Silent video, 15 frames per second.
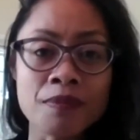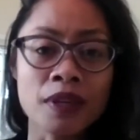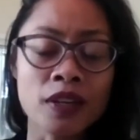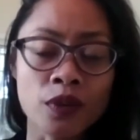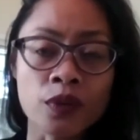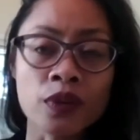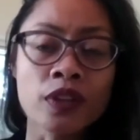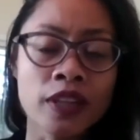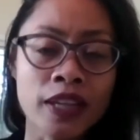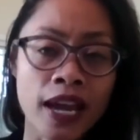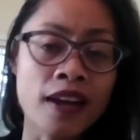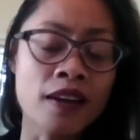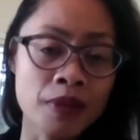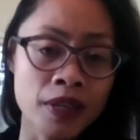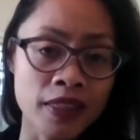I mean, it really
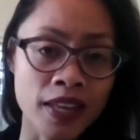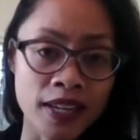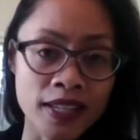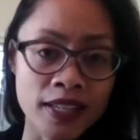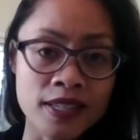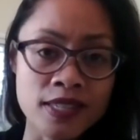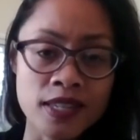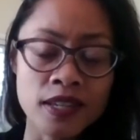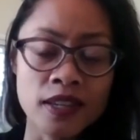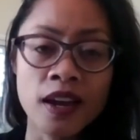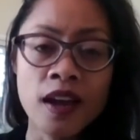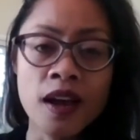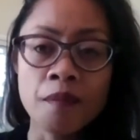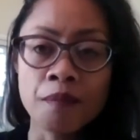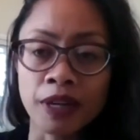can be that easy,